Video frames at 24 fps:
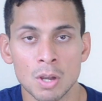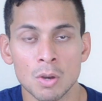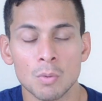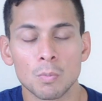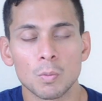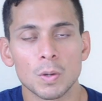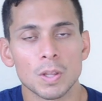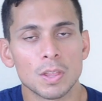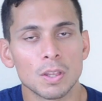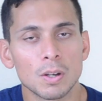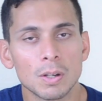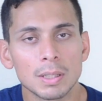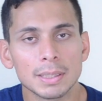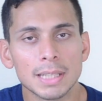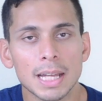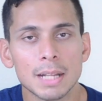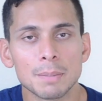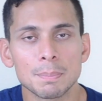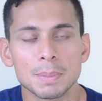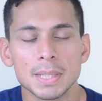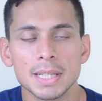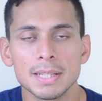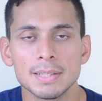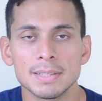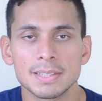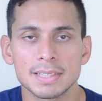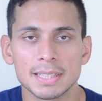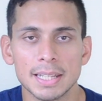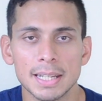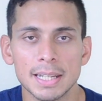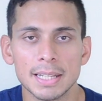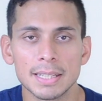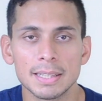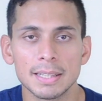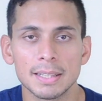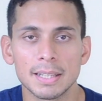With all that being
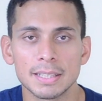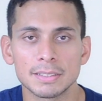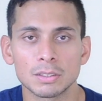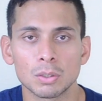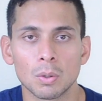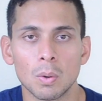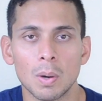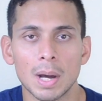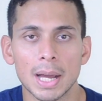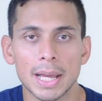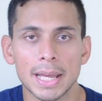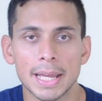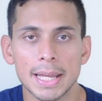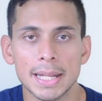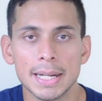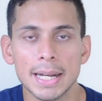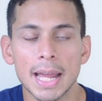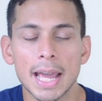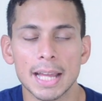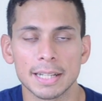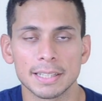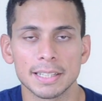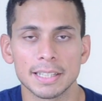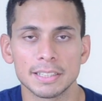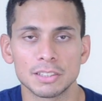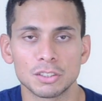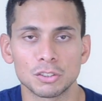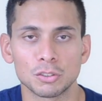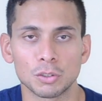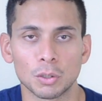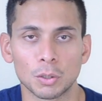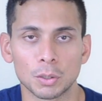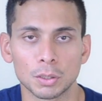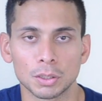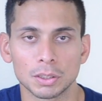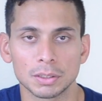said, let's go ahead and get
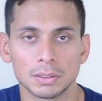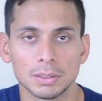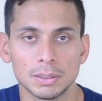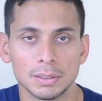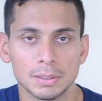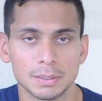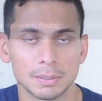started.